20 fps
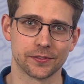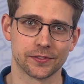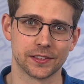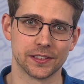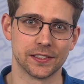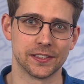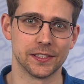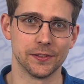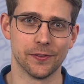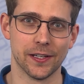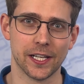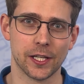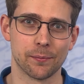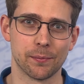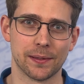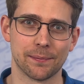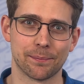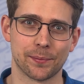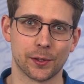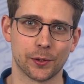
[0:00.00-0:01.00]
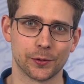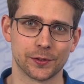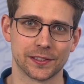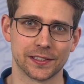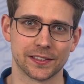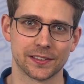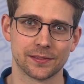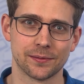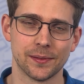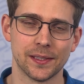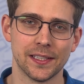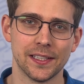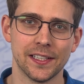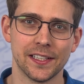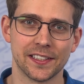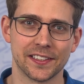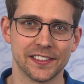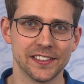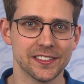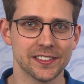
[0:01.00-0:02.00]
the development process.
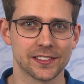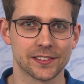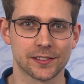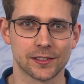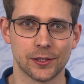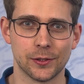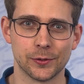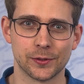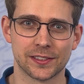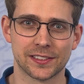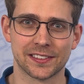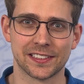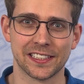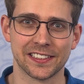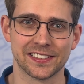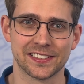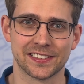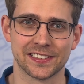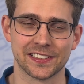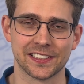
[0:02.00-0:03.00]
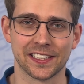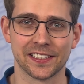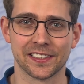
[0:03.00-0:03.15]
This includes testing